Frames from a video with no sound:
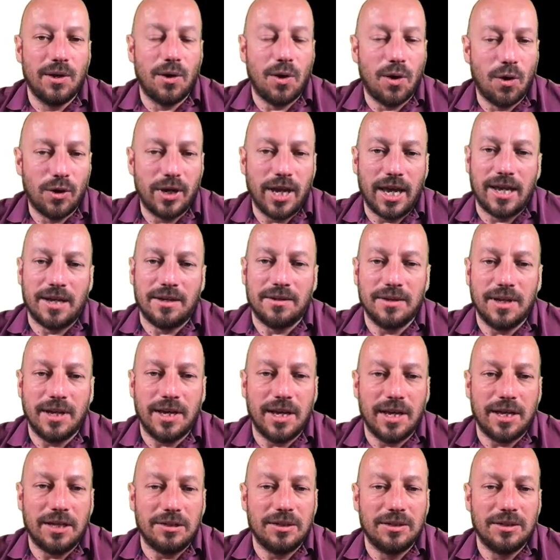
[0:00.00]
Okay,
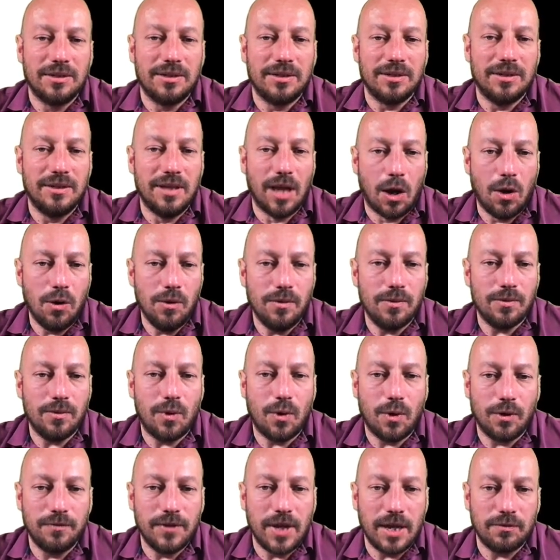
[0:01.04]
and now
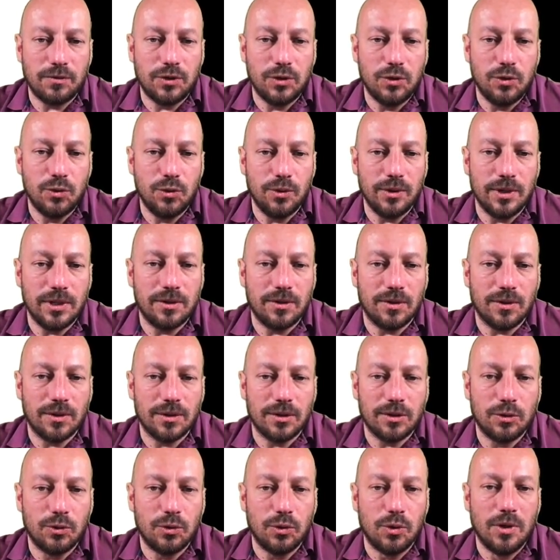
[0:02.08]
all we have to do in order
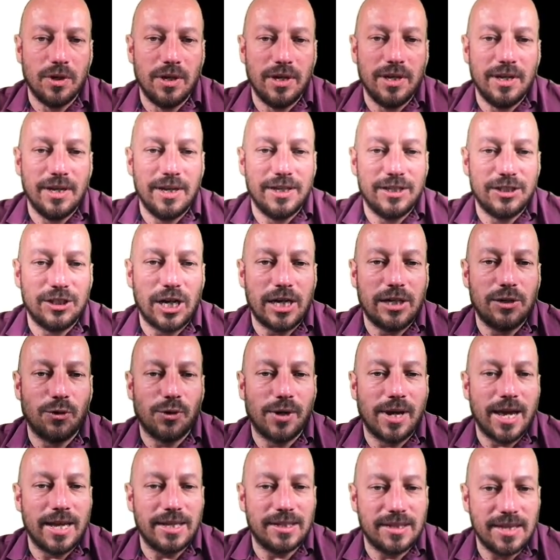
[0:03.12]
to
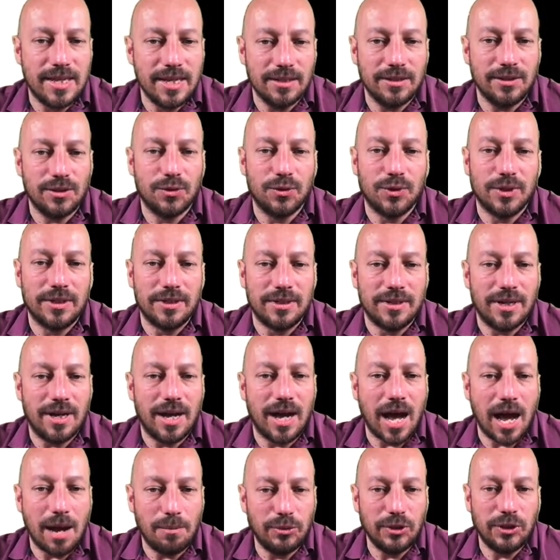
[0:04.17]
generalize this to an
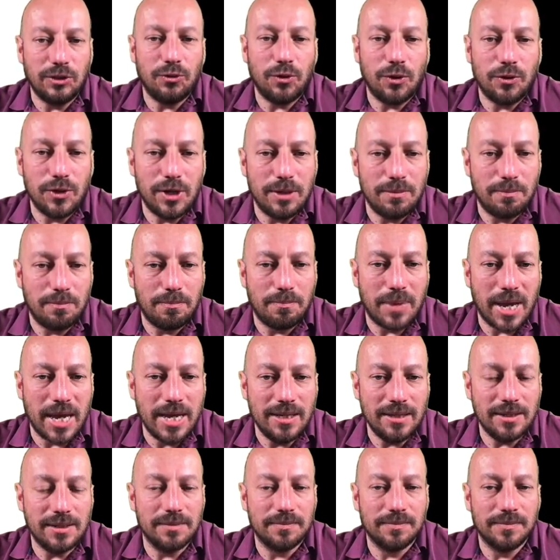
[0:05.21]
arbitrary
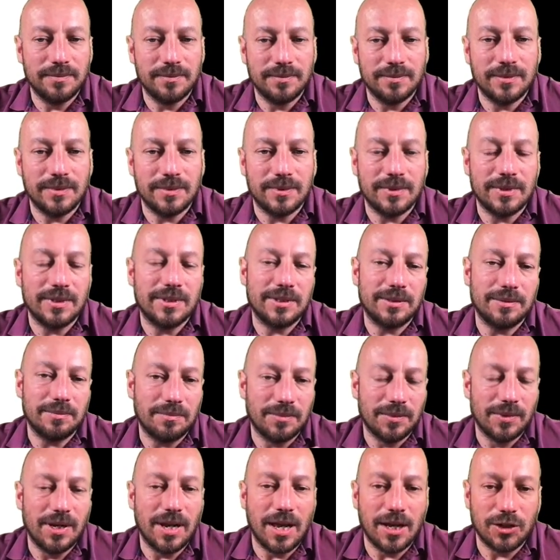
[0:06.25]
base
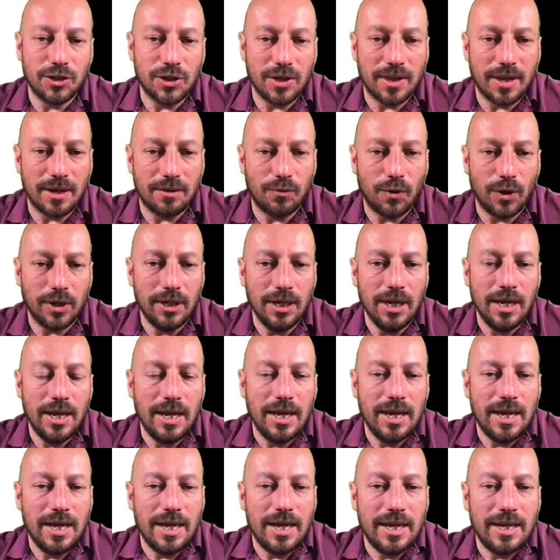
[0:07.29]
larger than 1
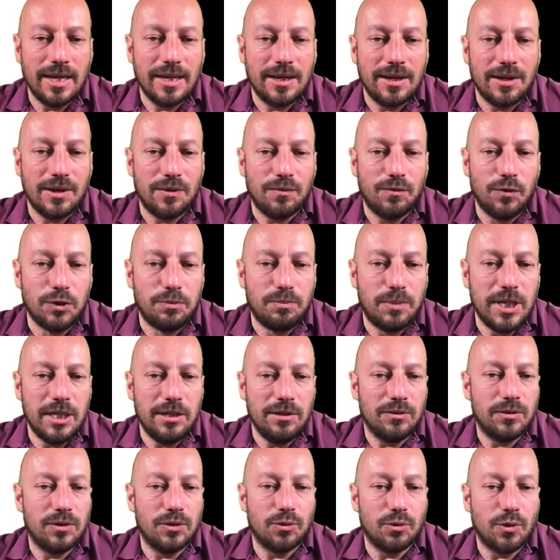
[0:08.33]
would
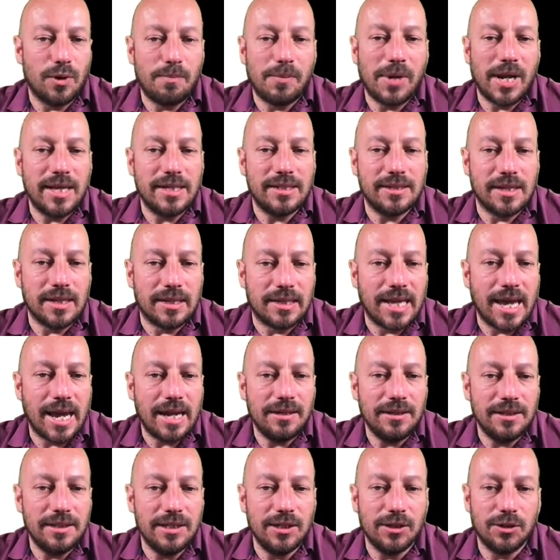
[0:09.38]
be to replace the
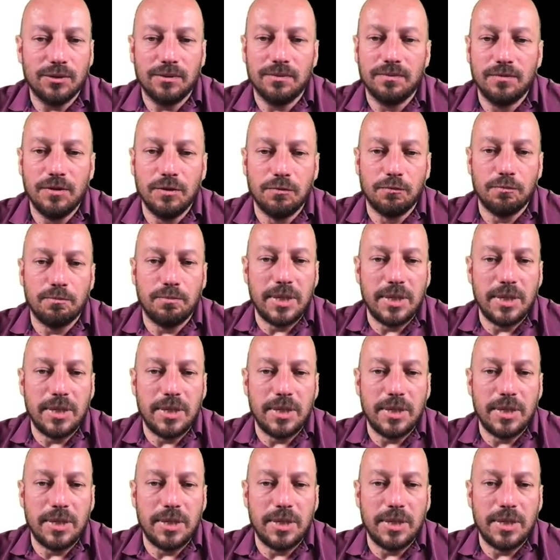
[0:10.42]
10 here with